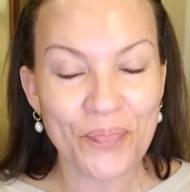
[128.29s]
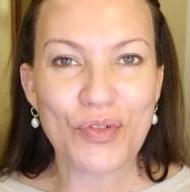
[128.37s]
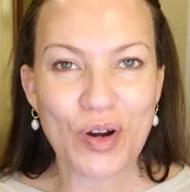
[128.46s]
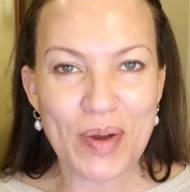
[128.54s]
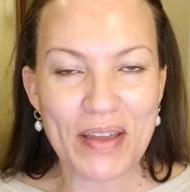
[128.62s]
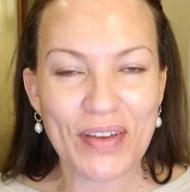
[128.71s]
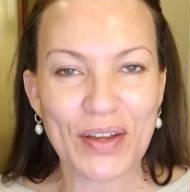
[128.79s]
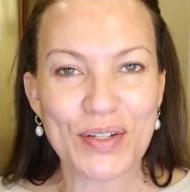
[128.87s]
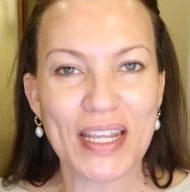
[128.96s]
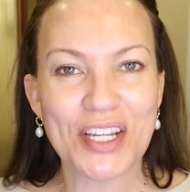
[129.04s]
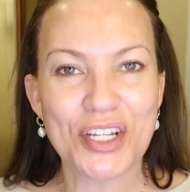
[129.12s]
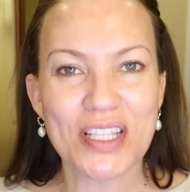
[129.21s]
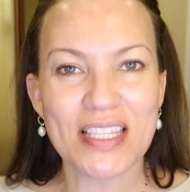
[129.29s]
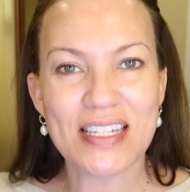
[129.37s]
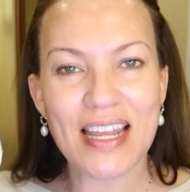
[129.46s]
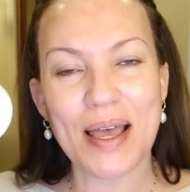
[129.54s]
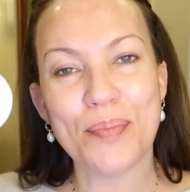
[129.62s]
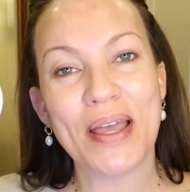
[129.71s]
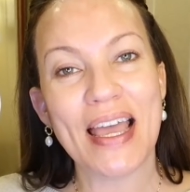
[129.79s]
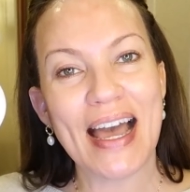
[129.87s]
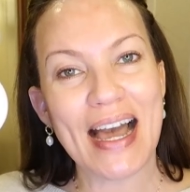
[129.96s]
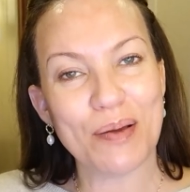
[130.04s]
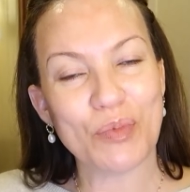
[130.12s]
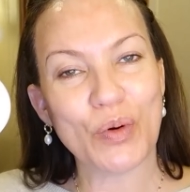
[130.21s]
For my foundation step,
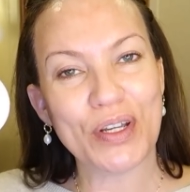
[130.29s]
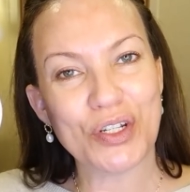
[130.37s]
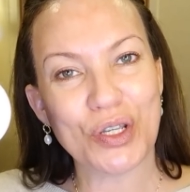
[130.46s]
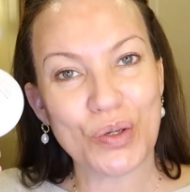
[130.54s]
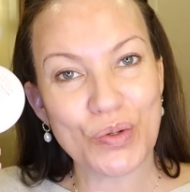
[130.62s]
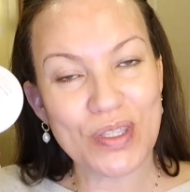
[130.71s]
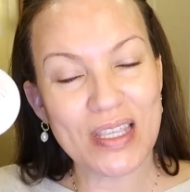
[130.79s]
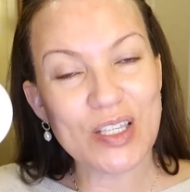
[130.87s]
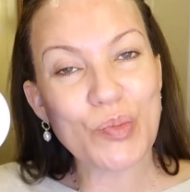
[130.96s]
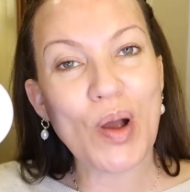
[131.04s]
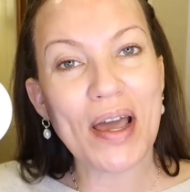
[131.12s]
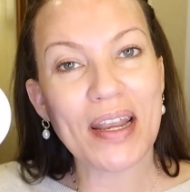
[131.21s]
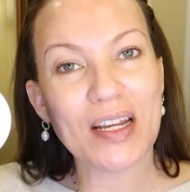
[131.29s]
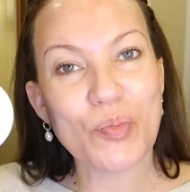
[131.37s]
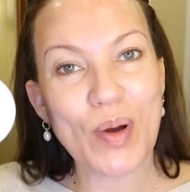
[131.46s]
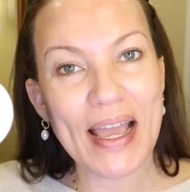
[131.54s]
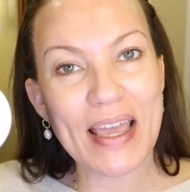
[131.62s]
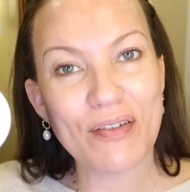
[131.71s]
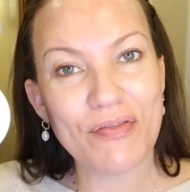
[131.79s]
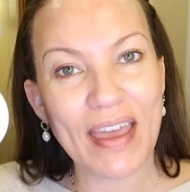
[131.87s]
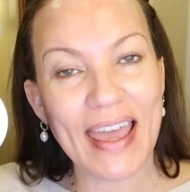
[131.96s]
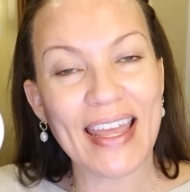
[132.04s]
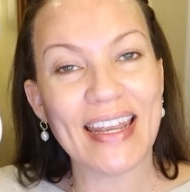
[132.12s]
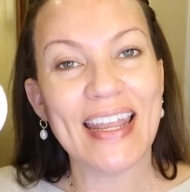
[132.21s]
I'm going to use this product by
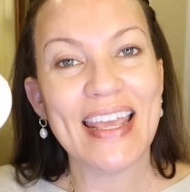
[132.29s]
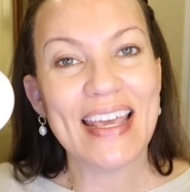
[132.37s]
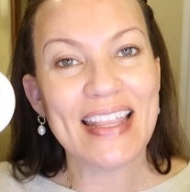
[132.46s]
Avène.